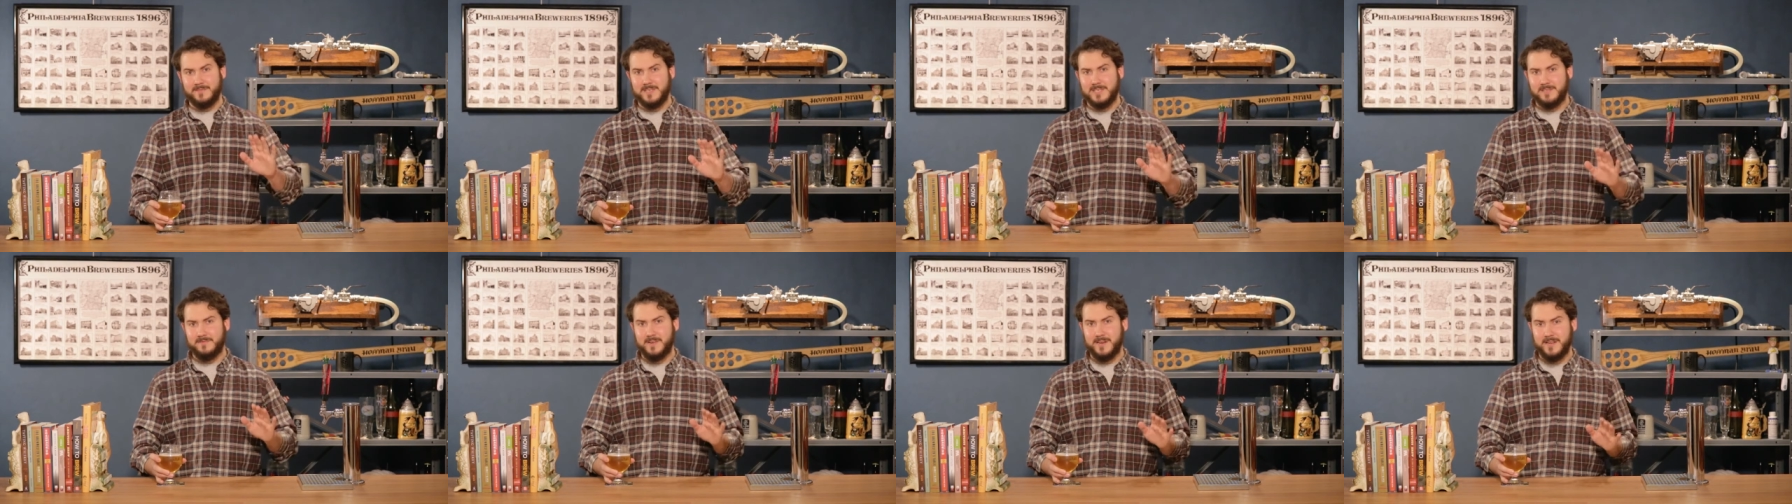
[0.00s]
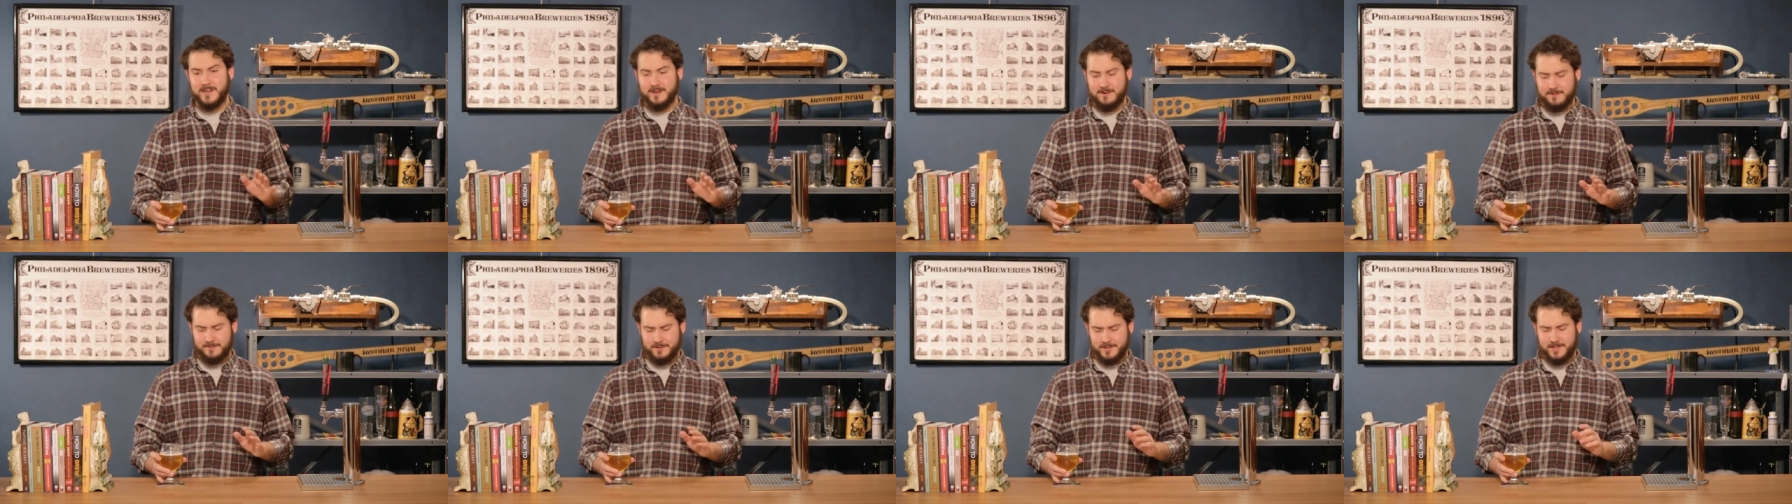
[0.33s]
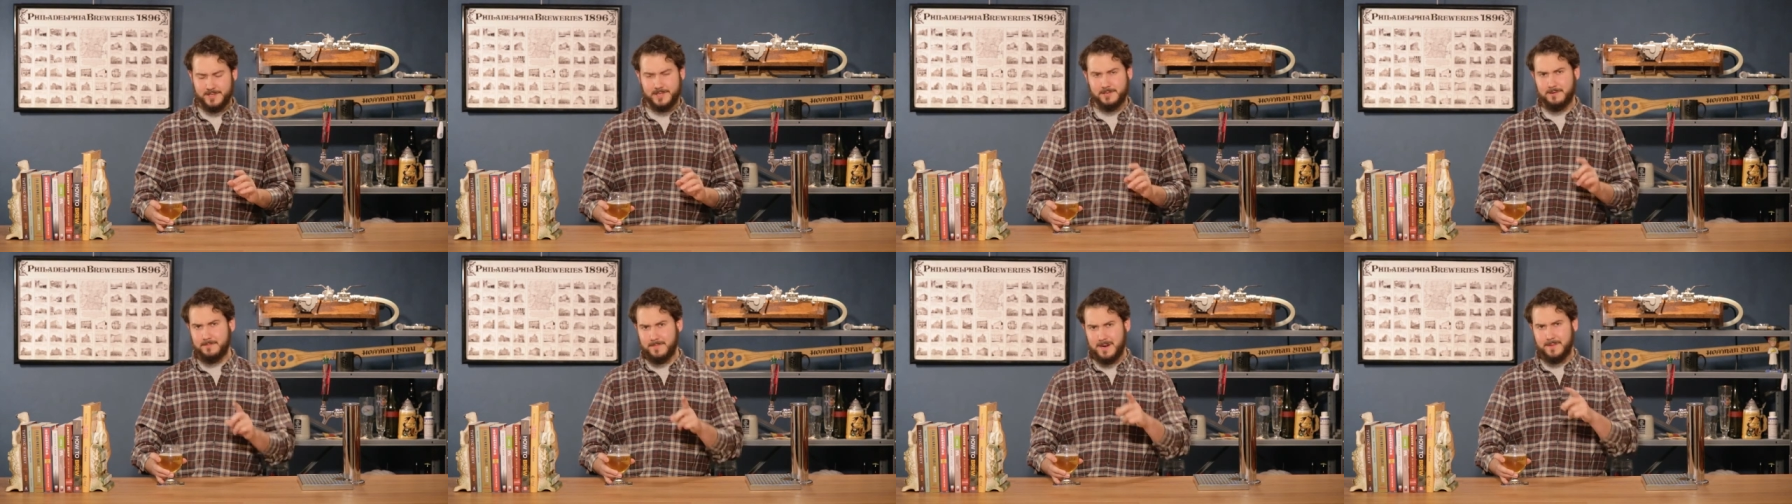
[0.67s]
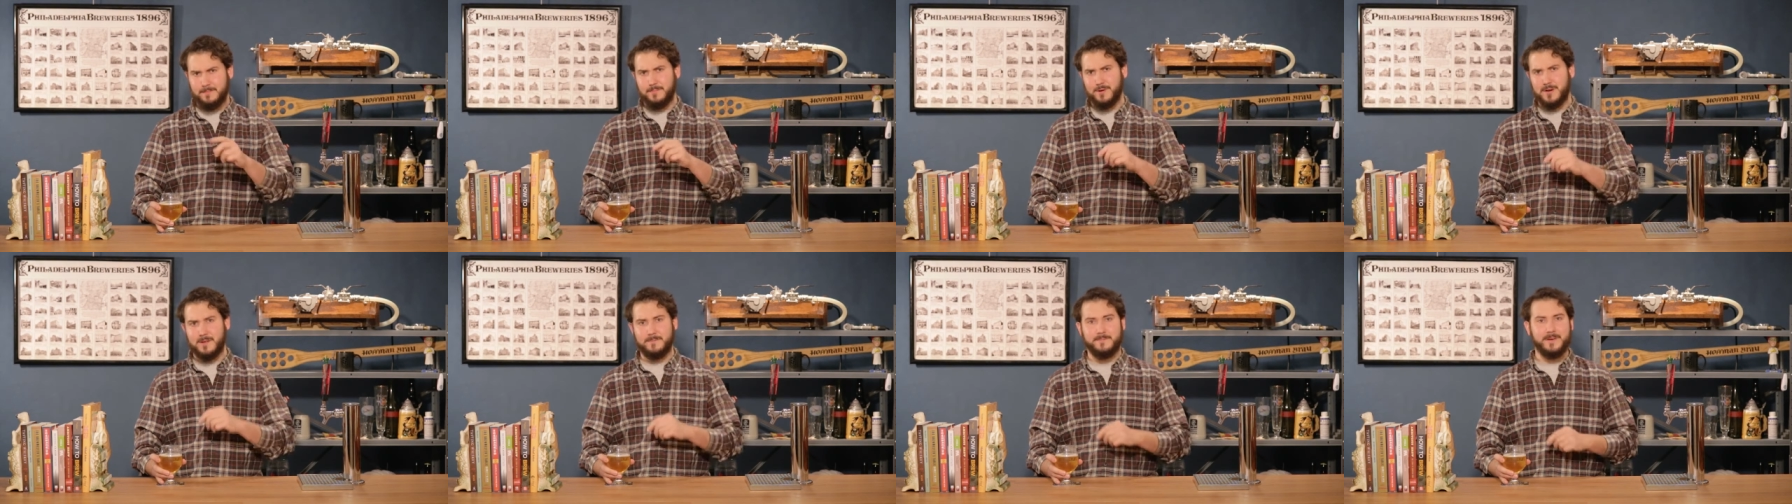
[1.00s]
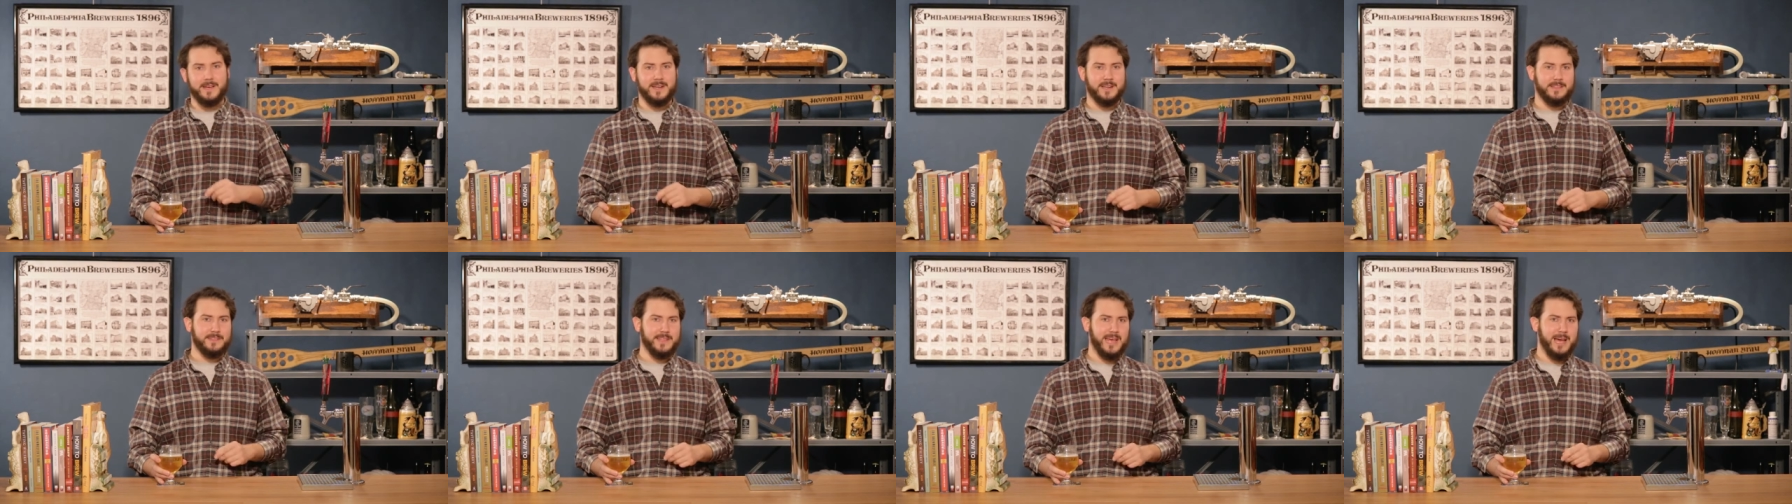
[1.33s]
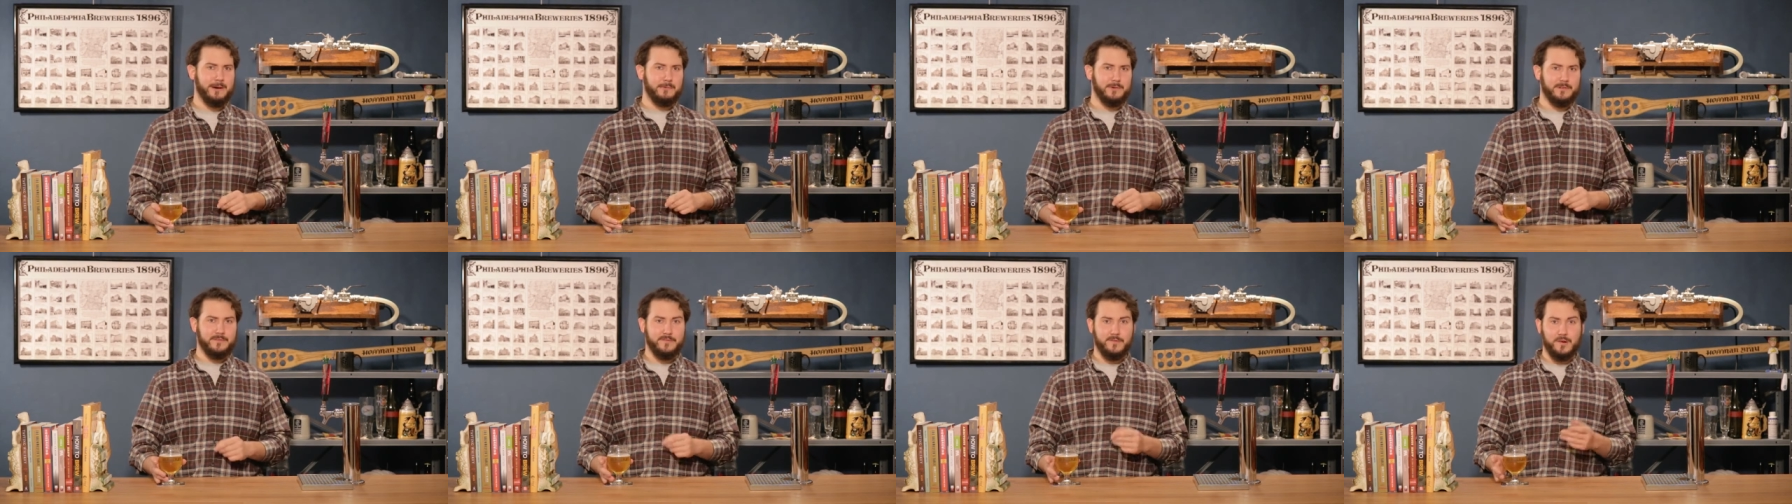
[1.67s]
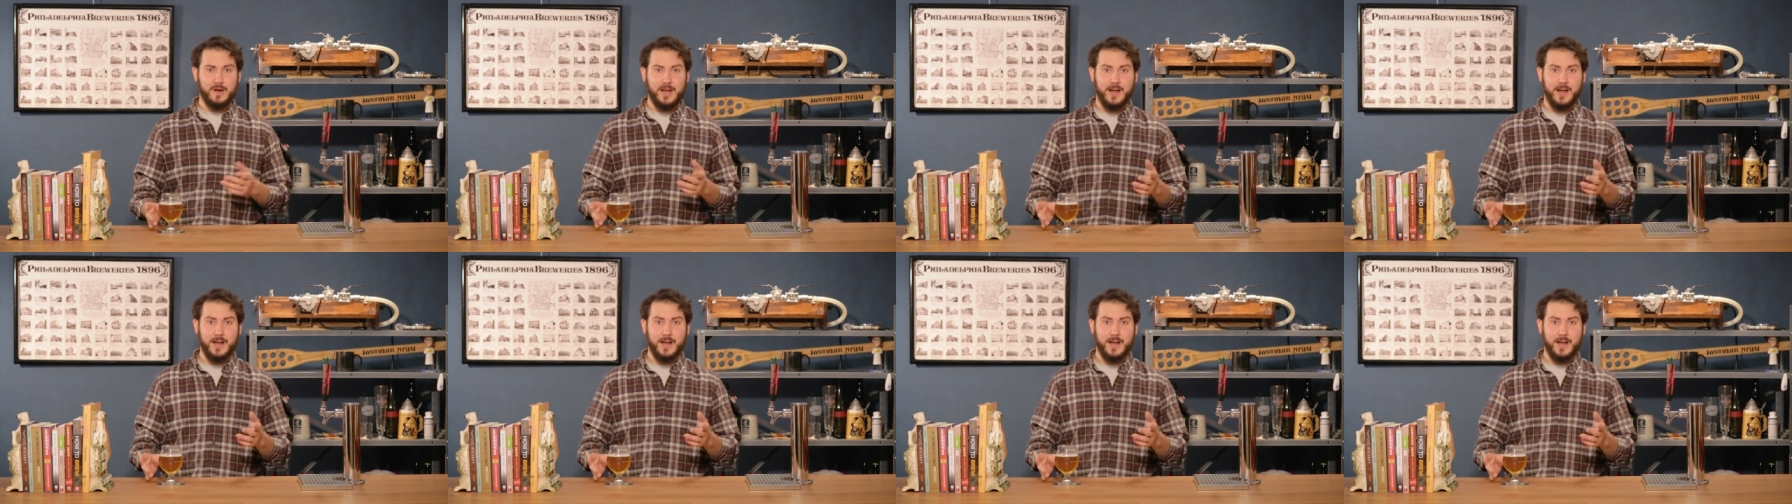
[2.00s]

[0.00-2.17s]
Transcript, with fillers: these videos, so I'm gonna put a pin in that one for